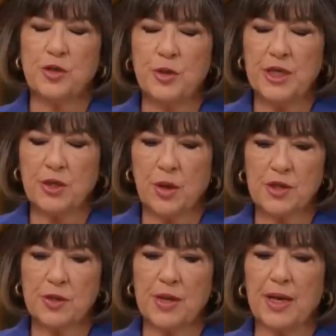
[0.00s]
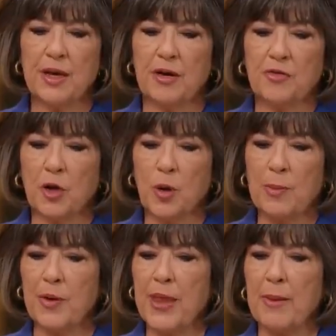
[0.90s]
I do need to ask you then a follow
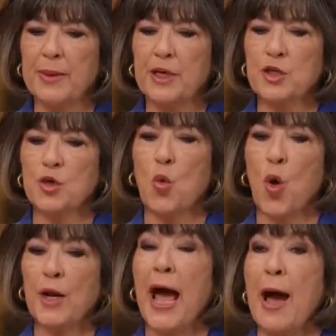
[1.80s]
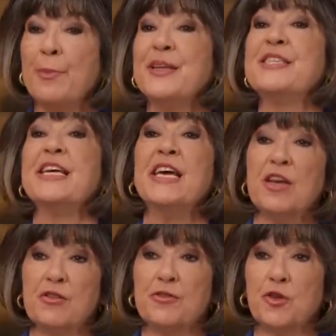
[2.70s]
up on that because what happens
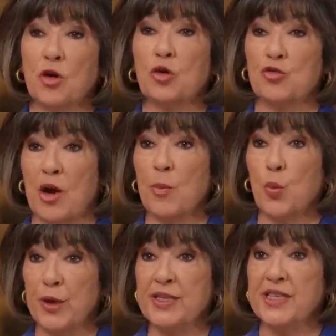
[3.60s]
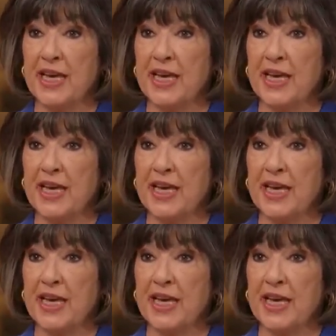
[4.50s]
if Donald Trump wins